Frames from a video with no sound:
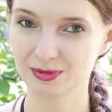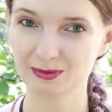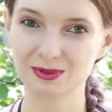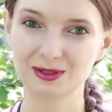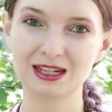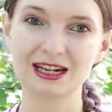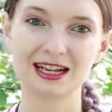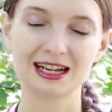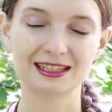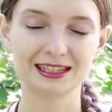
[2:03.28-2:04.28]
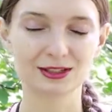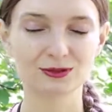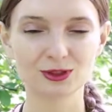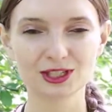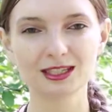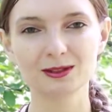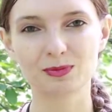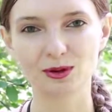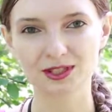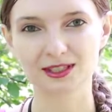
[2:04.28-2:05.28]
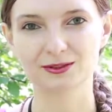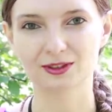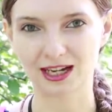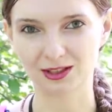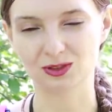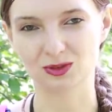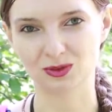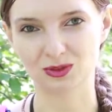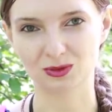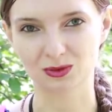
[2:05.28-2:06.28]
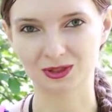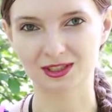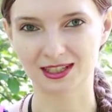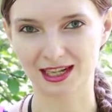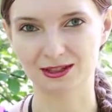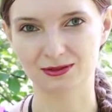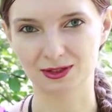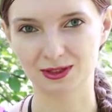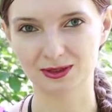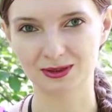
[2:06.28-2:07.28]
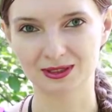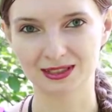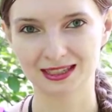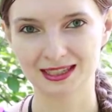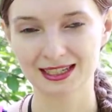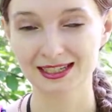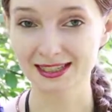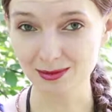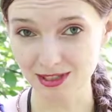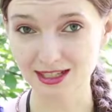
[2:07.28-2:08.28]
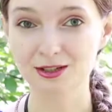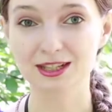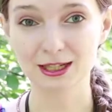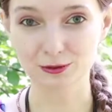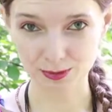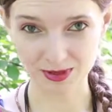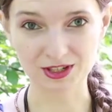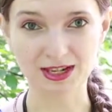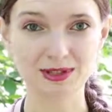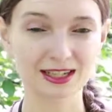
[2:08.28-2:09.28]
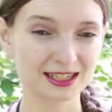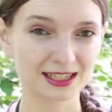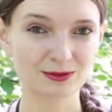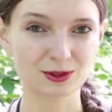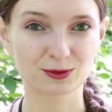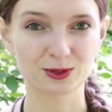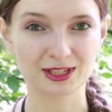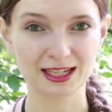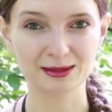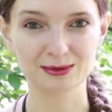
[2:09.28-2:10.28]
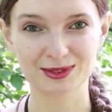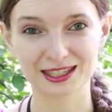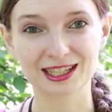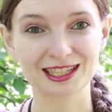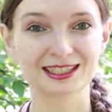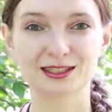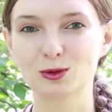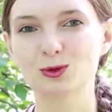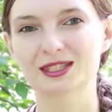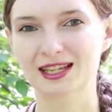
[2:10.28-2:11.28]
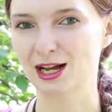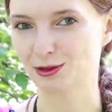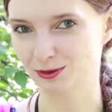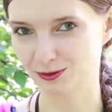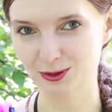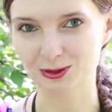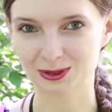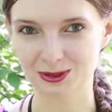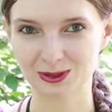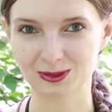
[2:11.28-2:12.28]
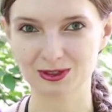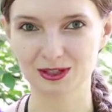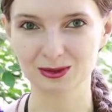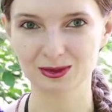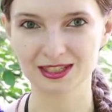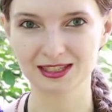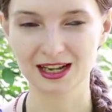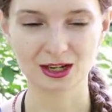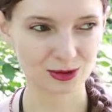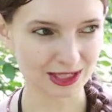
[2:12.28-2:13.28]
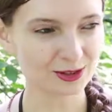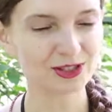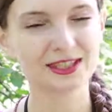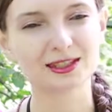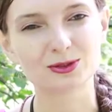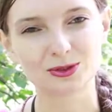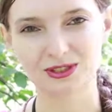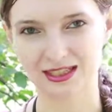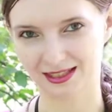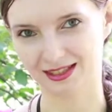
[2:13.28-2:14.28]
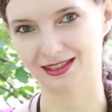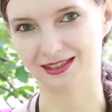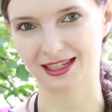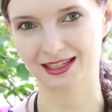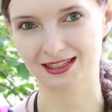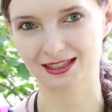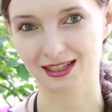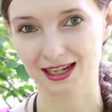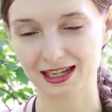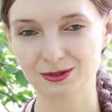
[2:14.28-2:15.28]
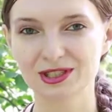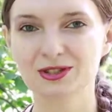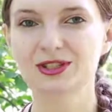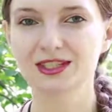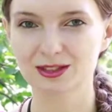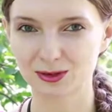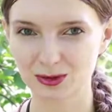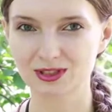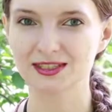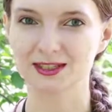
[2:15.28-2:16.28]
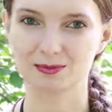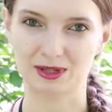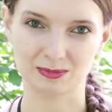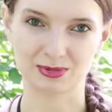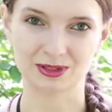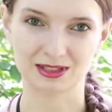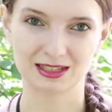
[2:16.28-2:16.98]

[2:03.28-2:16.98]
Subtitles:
people, and they have really positive attitude towards life, Similarly, like for Panchami natives, for them the glass is always half full, They always rather see the goodness in things and rather see the goodness in people.